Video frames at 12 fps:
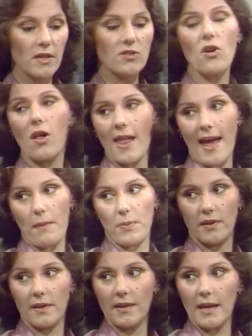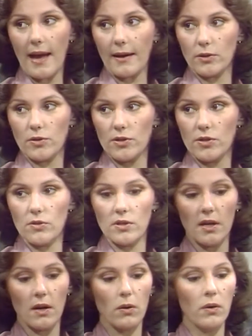This all happened at the Actors
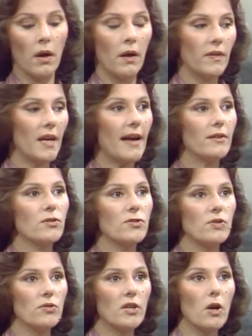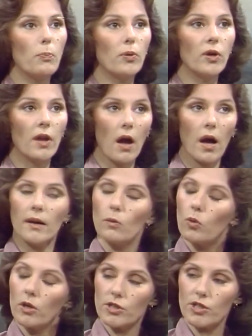Studio. The Actors Studio put on a
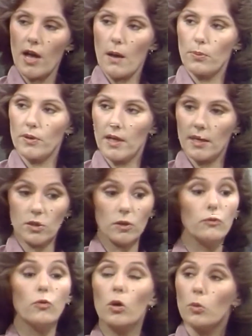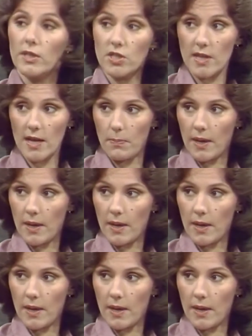workshop production for which they